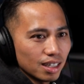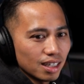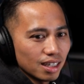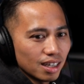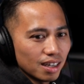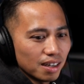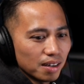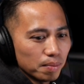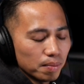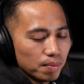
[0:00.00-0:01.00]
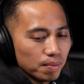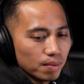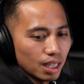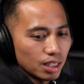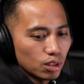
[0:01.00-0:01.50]
I
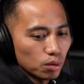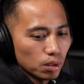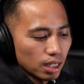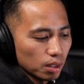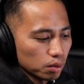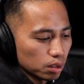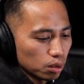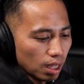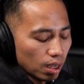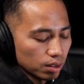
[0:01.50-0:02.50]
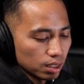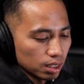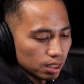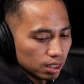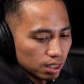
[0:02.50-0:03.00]
think it was
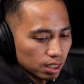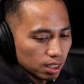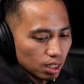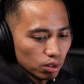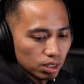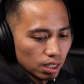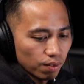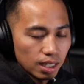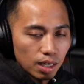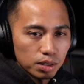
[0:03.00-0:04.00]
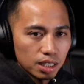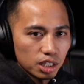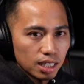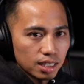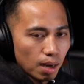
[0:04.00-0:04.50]
2016 or 17. I was
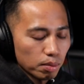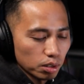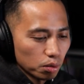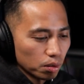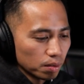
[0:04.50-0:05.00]
teaching at cyber school.